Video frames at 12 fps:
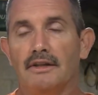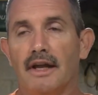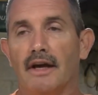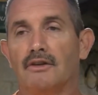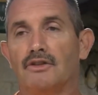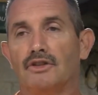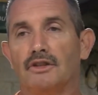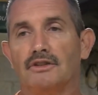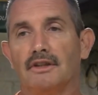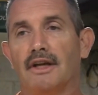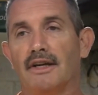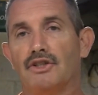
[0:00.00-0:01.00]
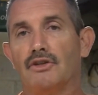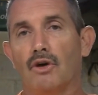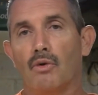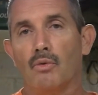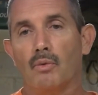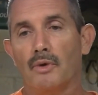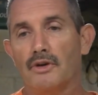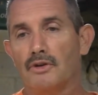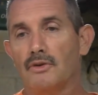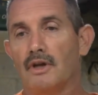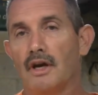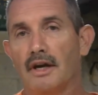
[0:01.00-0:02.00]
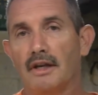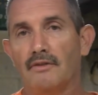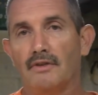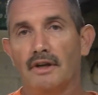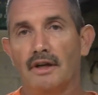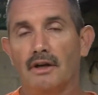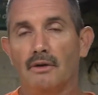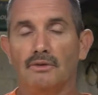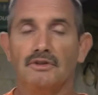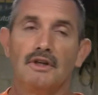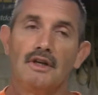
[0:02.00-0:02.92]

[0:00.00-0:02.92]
Now, just to let you know, when we do the hunting videos,